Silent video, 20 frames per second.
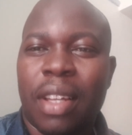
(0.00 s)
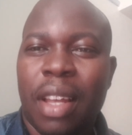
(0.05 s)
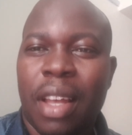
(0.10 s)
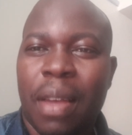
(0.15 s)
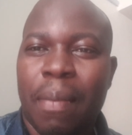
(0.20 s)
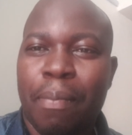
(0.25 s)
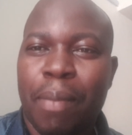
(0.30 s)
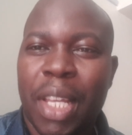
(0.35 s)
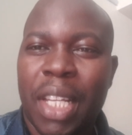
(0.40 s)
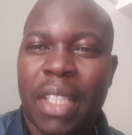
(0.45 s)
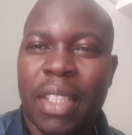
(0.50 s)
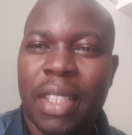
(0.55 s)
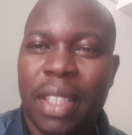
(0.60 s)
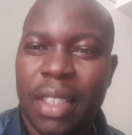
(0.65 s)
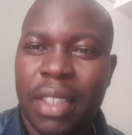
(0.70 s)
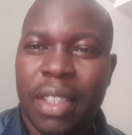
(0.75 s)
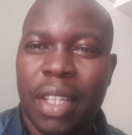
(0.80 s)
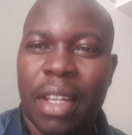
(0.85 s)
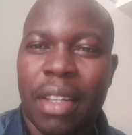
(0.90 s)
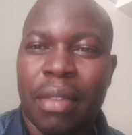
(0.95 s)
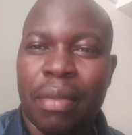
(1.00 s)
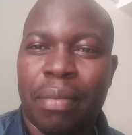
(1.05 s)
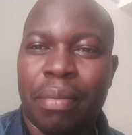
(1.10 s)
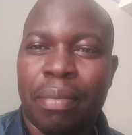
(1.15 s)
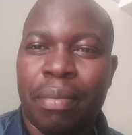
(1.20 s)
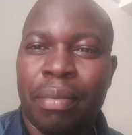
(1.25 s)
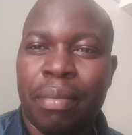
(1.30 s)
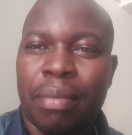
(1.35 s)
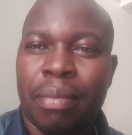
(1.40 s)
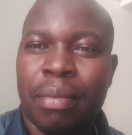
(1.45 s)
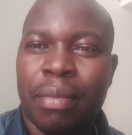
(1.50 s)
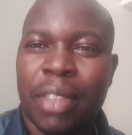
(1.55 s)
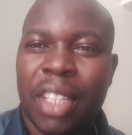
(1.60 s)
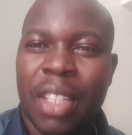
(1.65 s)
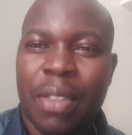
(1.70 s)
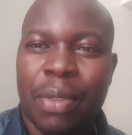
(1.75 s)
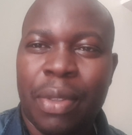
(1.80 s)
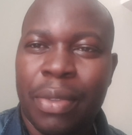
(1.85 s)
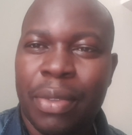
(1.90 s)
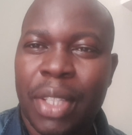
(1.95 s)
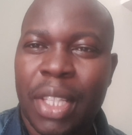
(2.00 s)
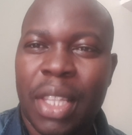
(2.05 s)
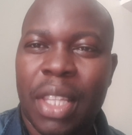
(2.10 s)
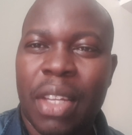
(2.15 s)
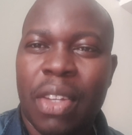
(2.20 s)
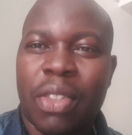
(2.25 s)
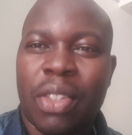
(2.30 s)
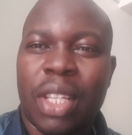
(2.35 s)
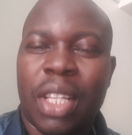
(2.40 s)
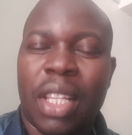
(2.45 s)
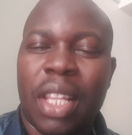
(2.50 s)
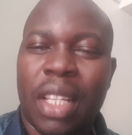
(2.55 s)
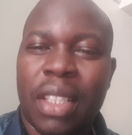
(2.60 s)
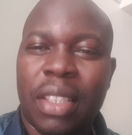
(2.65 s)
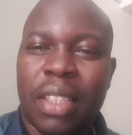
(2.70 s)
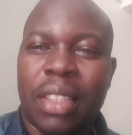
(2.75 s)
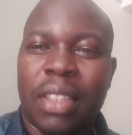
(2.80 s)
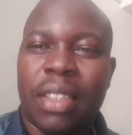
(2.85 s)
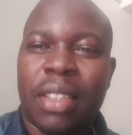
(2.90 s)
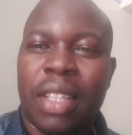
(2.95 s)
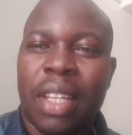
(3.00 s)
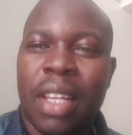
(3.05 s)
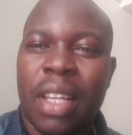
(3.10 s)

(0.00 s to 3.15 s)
a bed sitter. That's 15,000. That is